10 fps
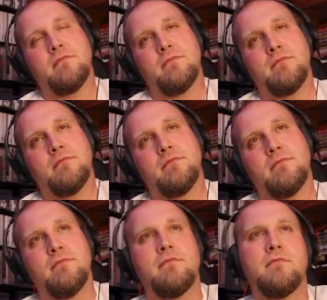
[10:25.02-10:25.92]

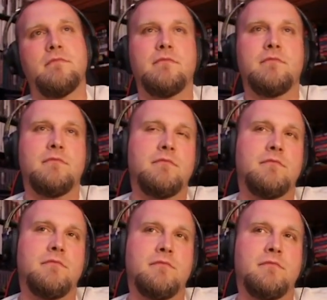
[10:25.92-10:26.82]

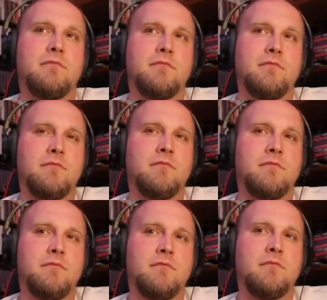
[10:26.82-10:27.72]

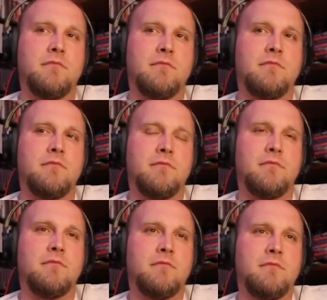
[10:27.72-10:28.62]

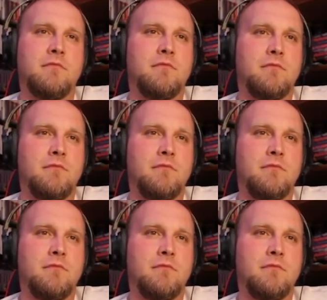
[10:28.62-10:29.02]
(silent)